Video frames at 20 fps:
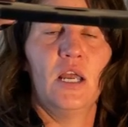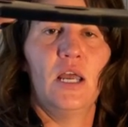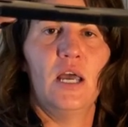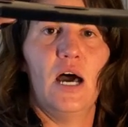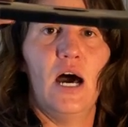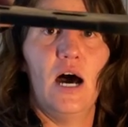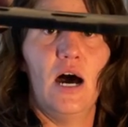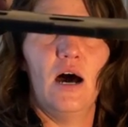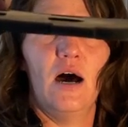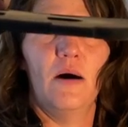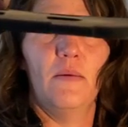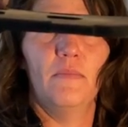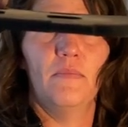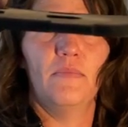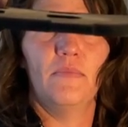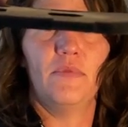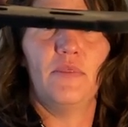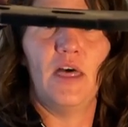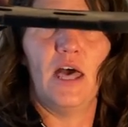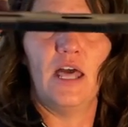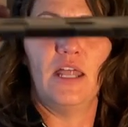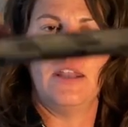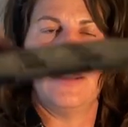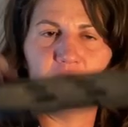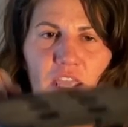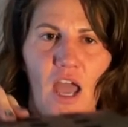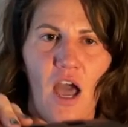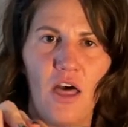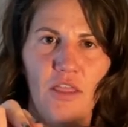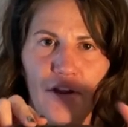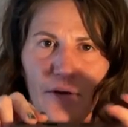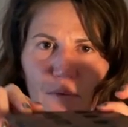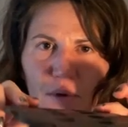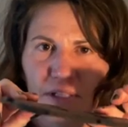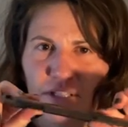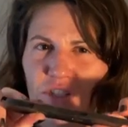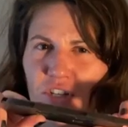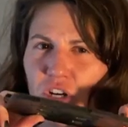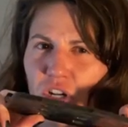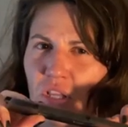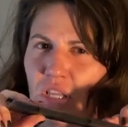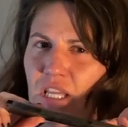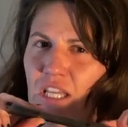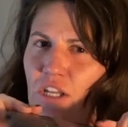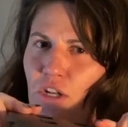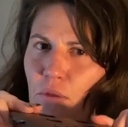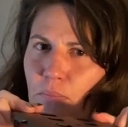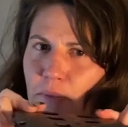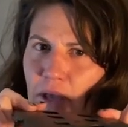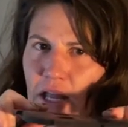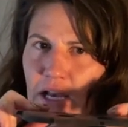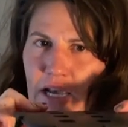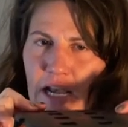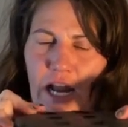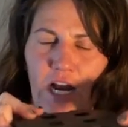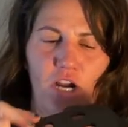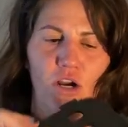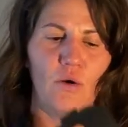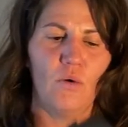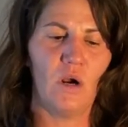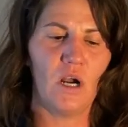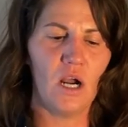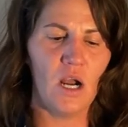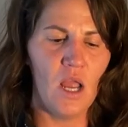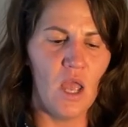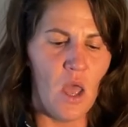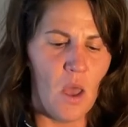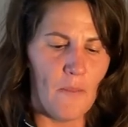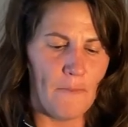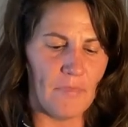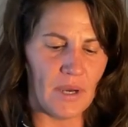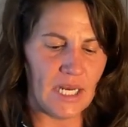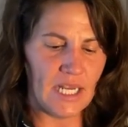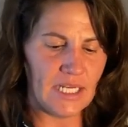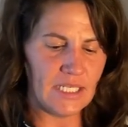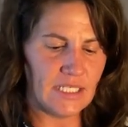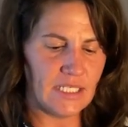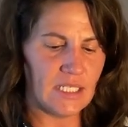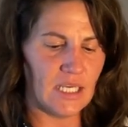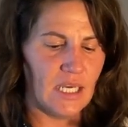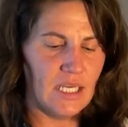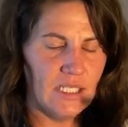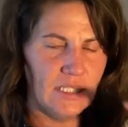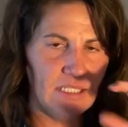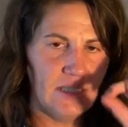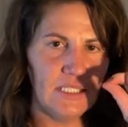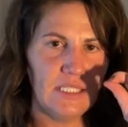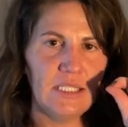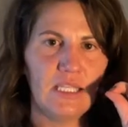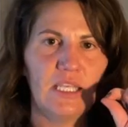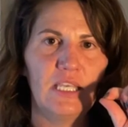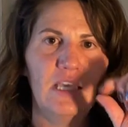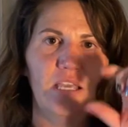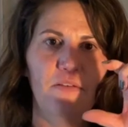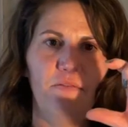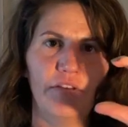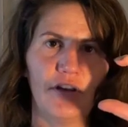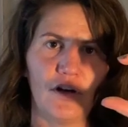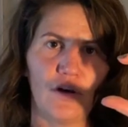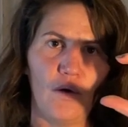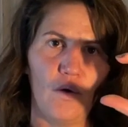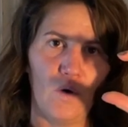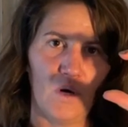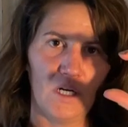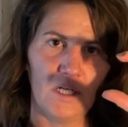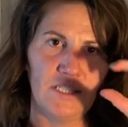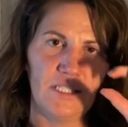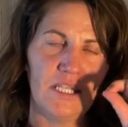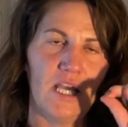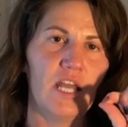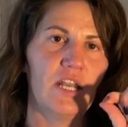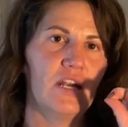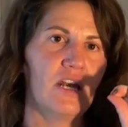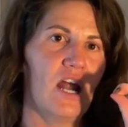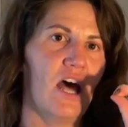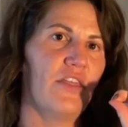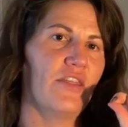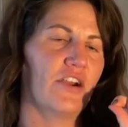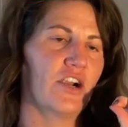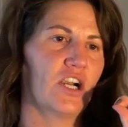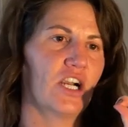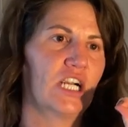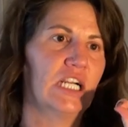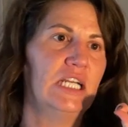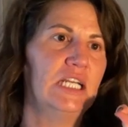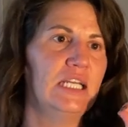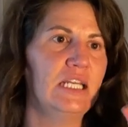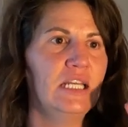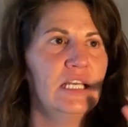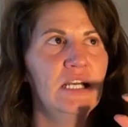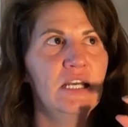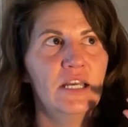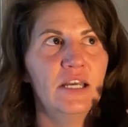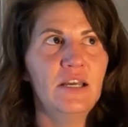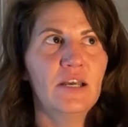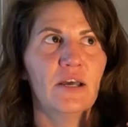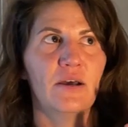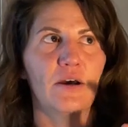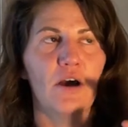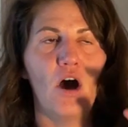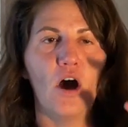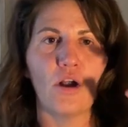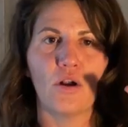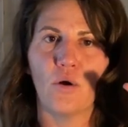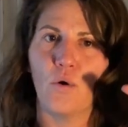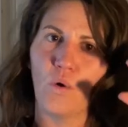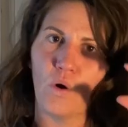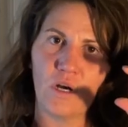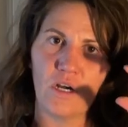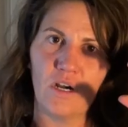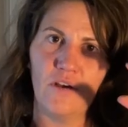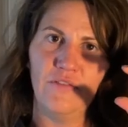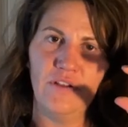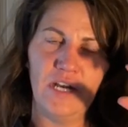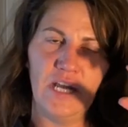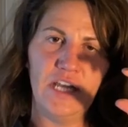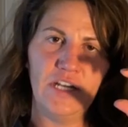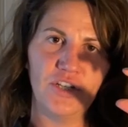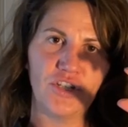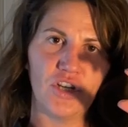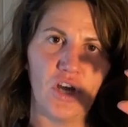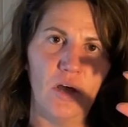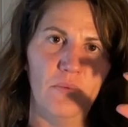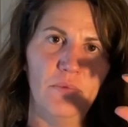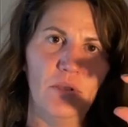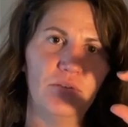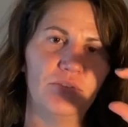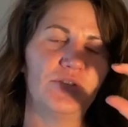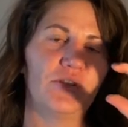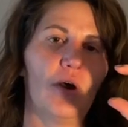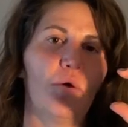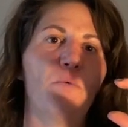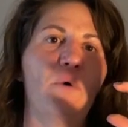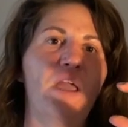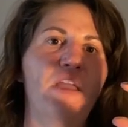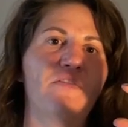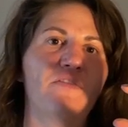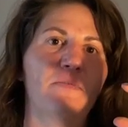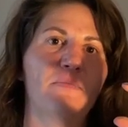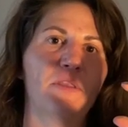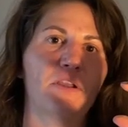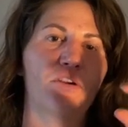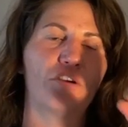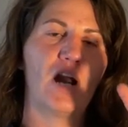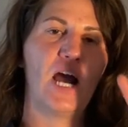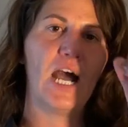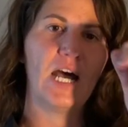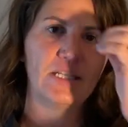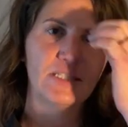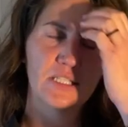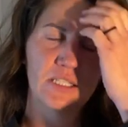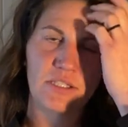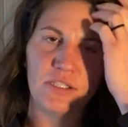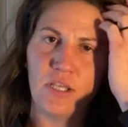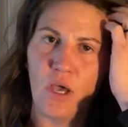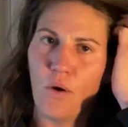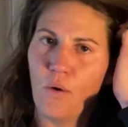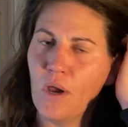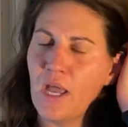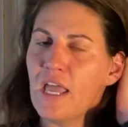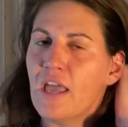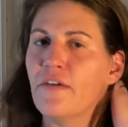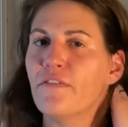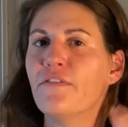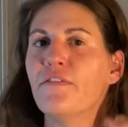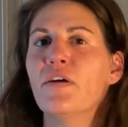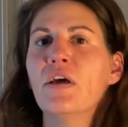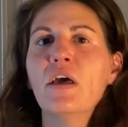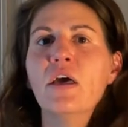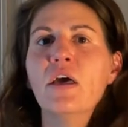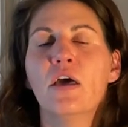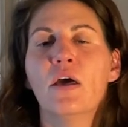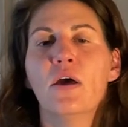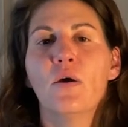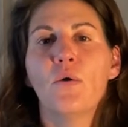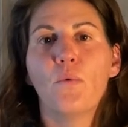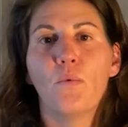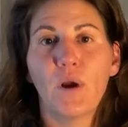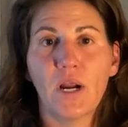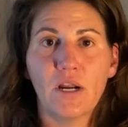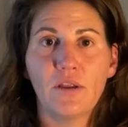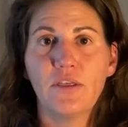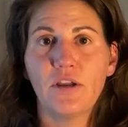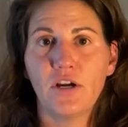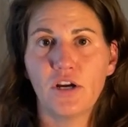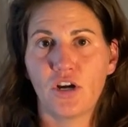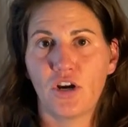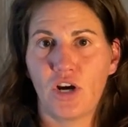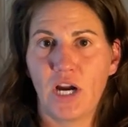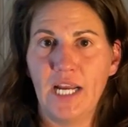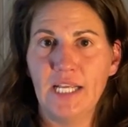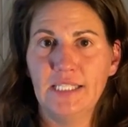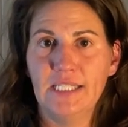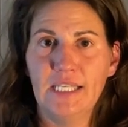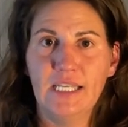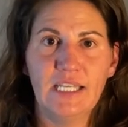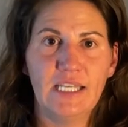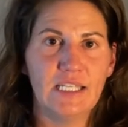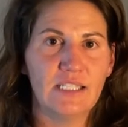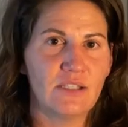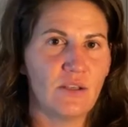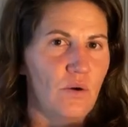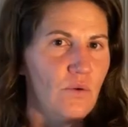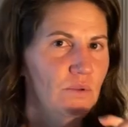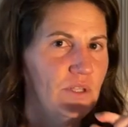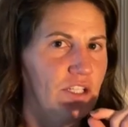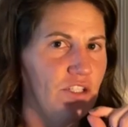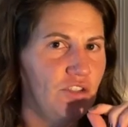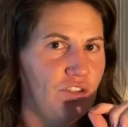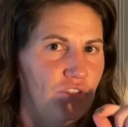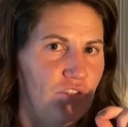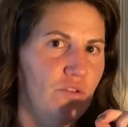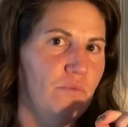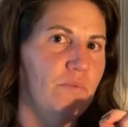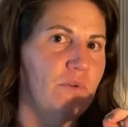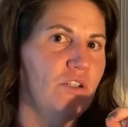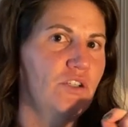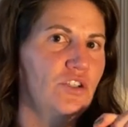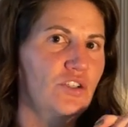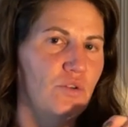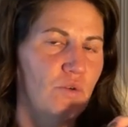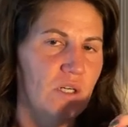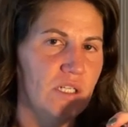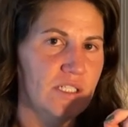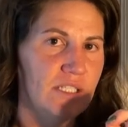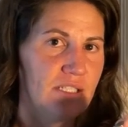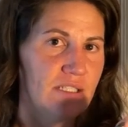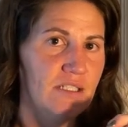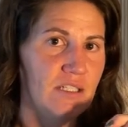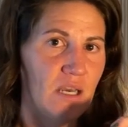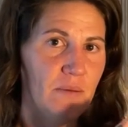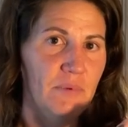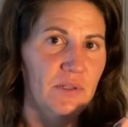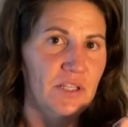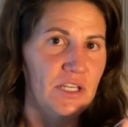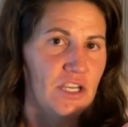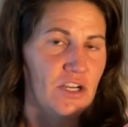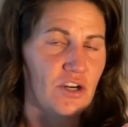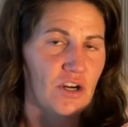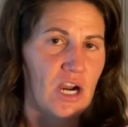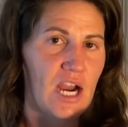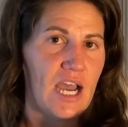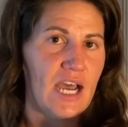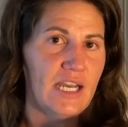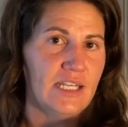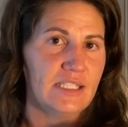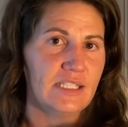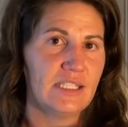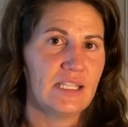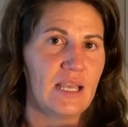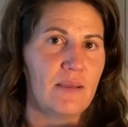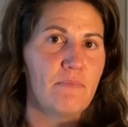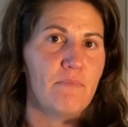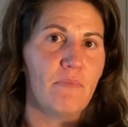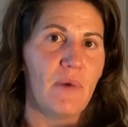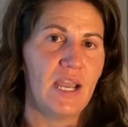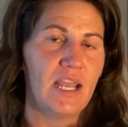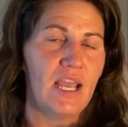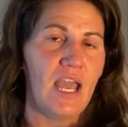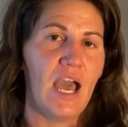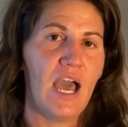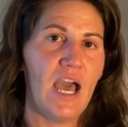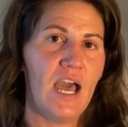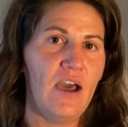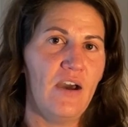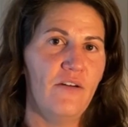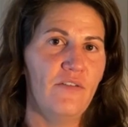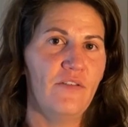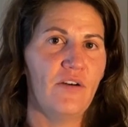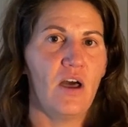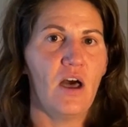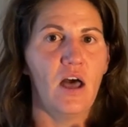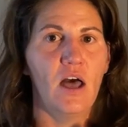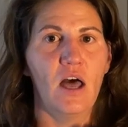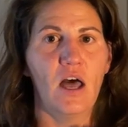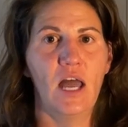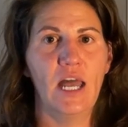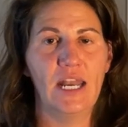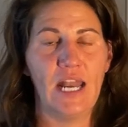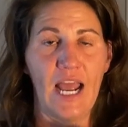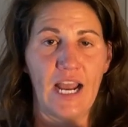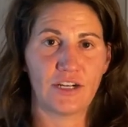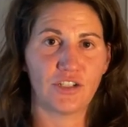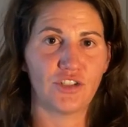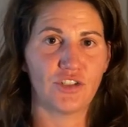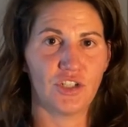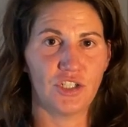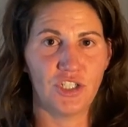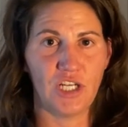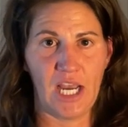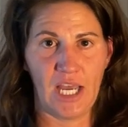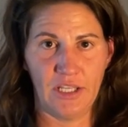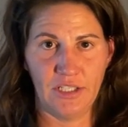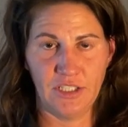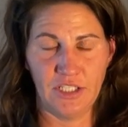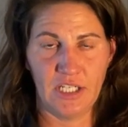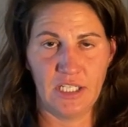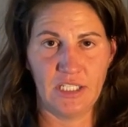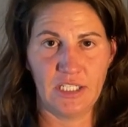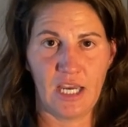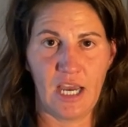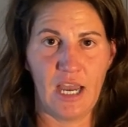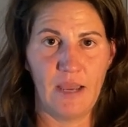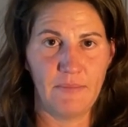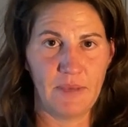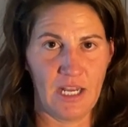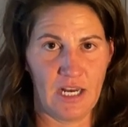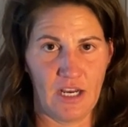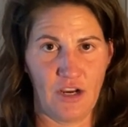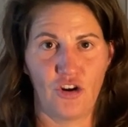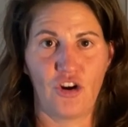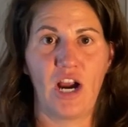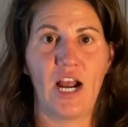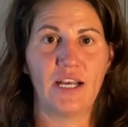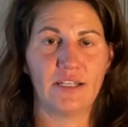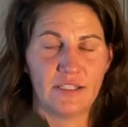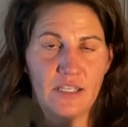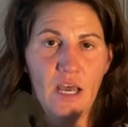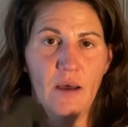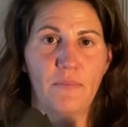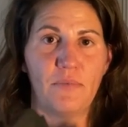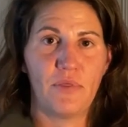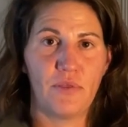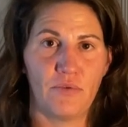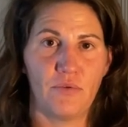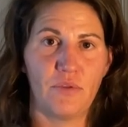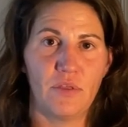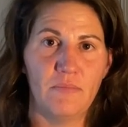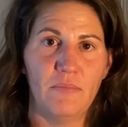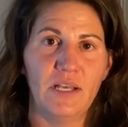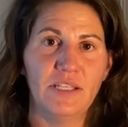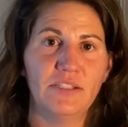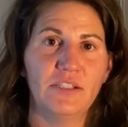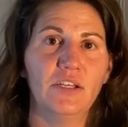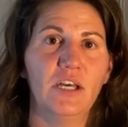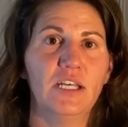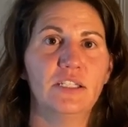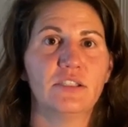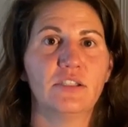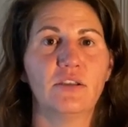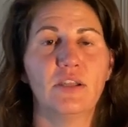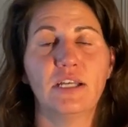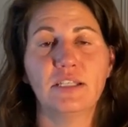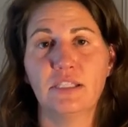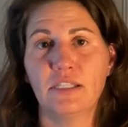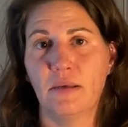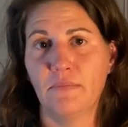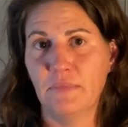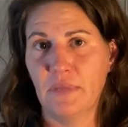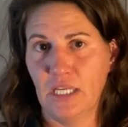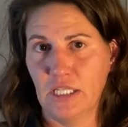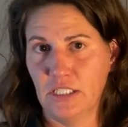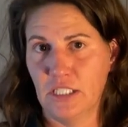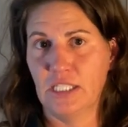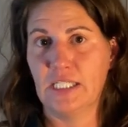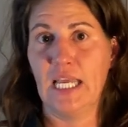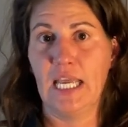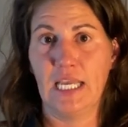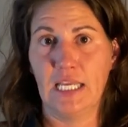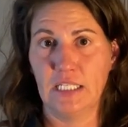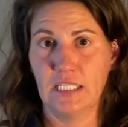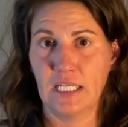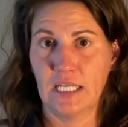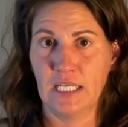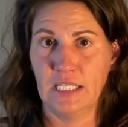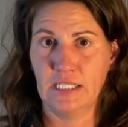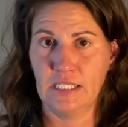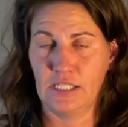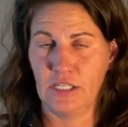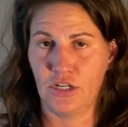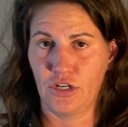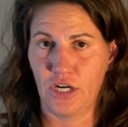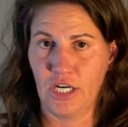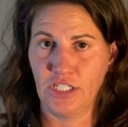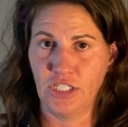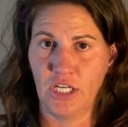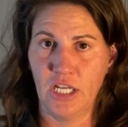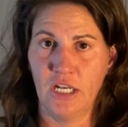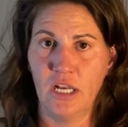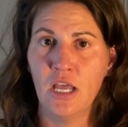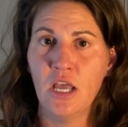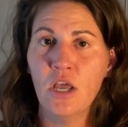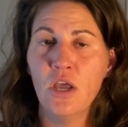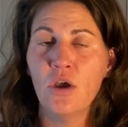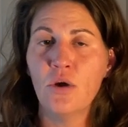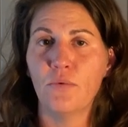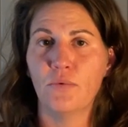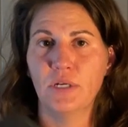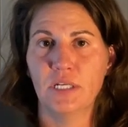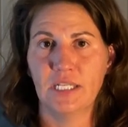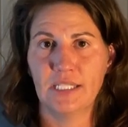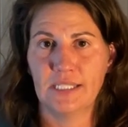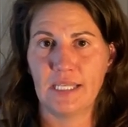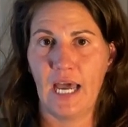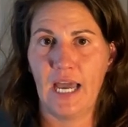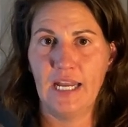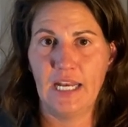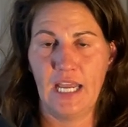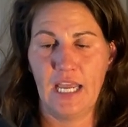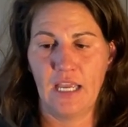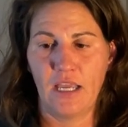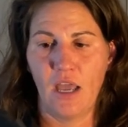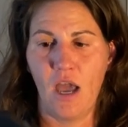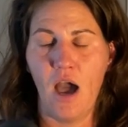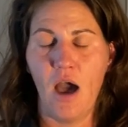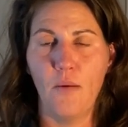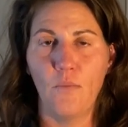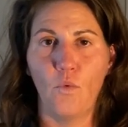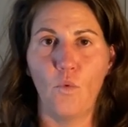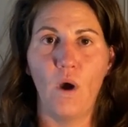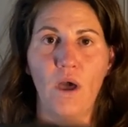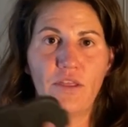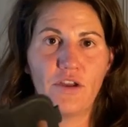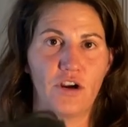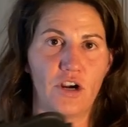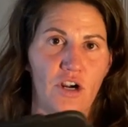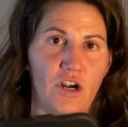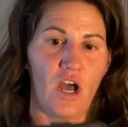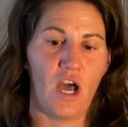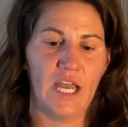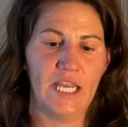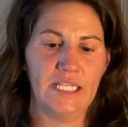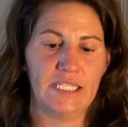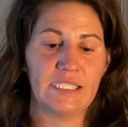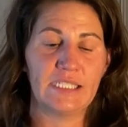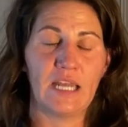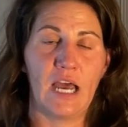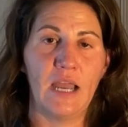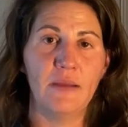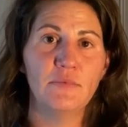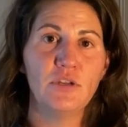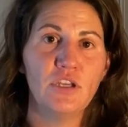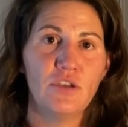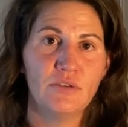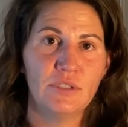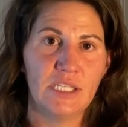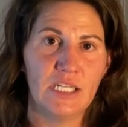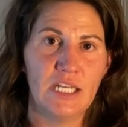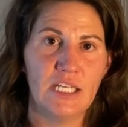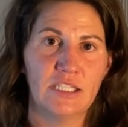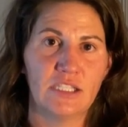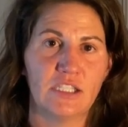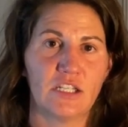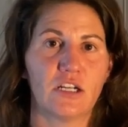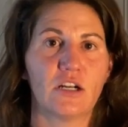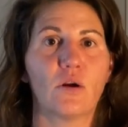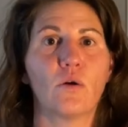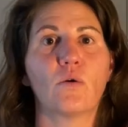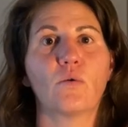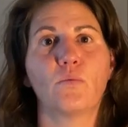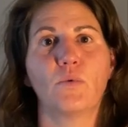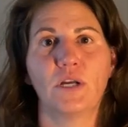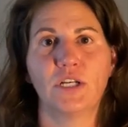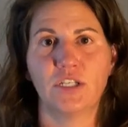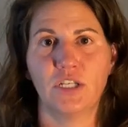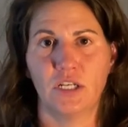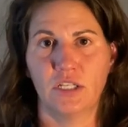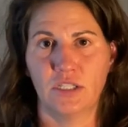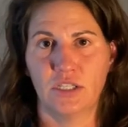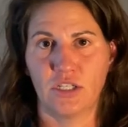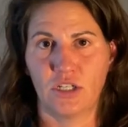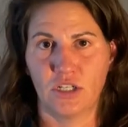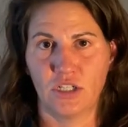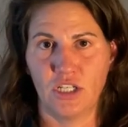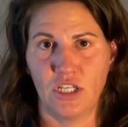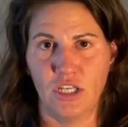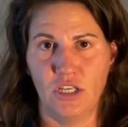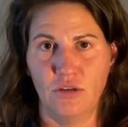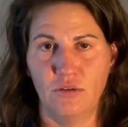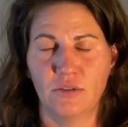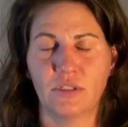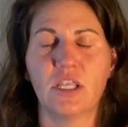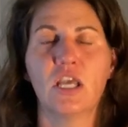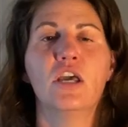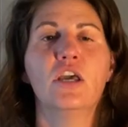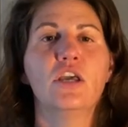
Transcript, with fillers: um, then the other ones are a little bit narrower, but it does give your horse another quarter of an inch almost away from the grass. So if where they're grazing is only super short stubbly grass, they might have an extra challenging time getting grass up through the muzzle. And so that's something to take into consideration when deciding um, whether or not it's time to use an insert or which insert to use.